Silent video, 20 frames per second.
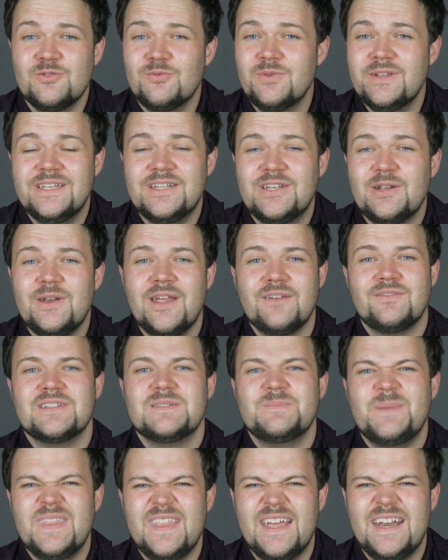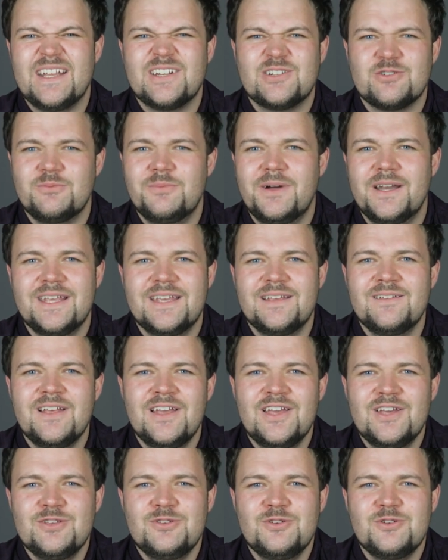You really don't have to spend that extra money.
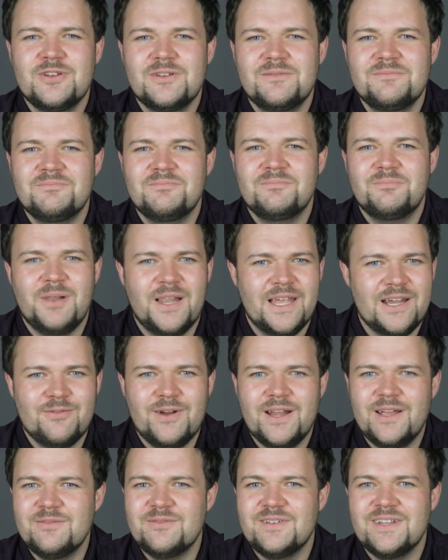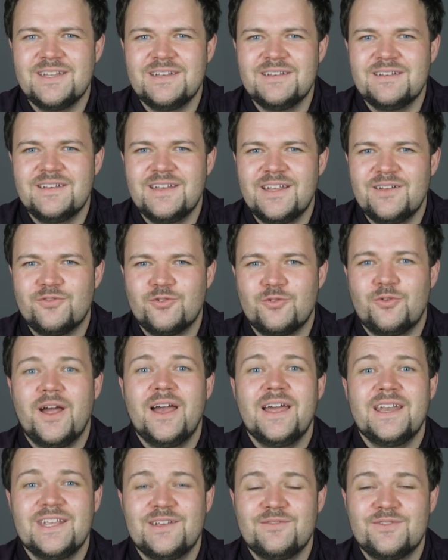You can play around in a
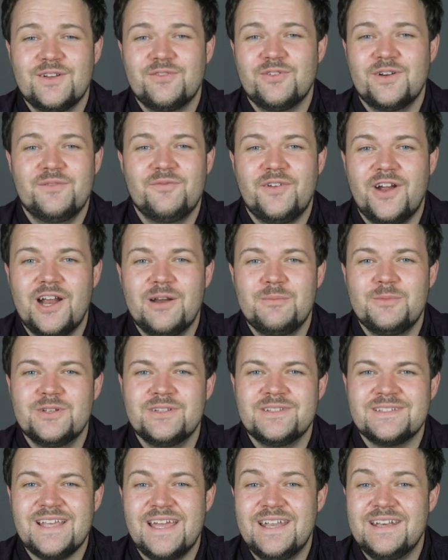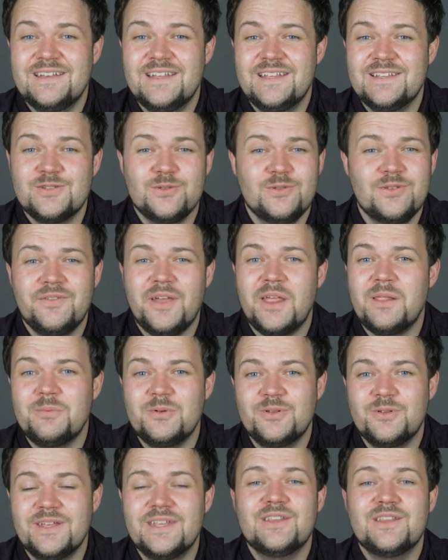variety of different environments and it's all
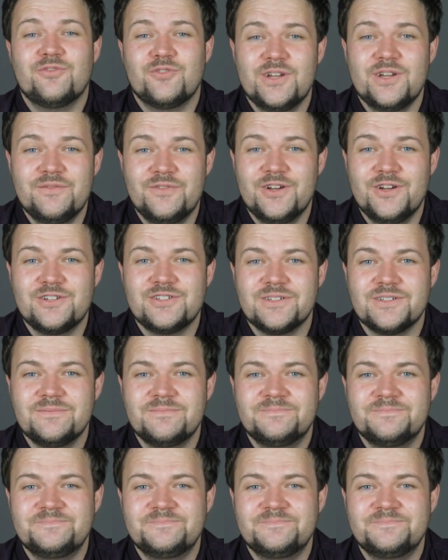available in the free version.